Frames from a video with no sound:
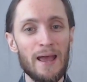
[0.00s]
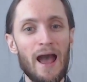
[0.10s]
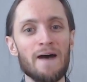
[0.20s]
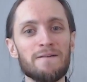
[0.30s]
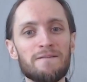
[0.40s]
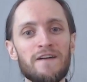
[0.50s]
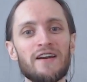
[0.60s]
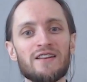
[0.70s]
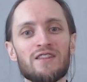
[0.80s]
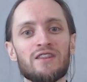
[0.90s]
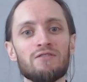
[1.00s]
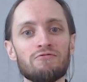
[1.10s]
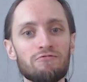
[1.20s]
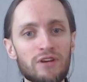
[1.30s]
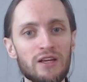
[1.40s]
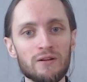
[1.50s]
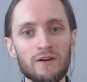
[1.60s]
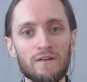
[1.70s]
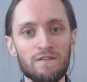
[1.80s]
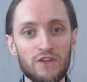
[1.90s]
affect the real
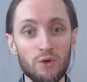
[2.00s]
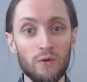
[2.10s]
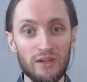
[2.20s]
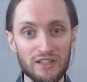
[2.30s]
viewing